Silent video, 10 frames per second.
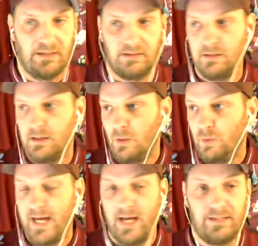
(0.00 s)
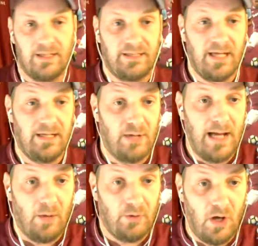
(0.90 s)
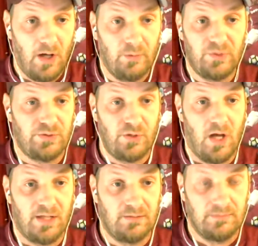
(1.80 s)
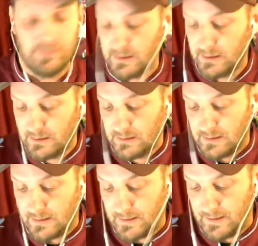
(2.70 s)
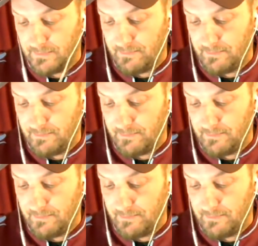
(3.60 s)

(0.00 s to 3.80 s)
And we had Kenny Brown on, which was awesome. Yeah.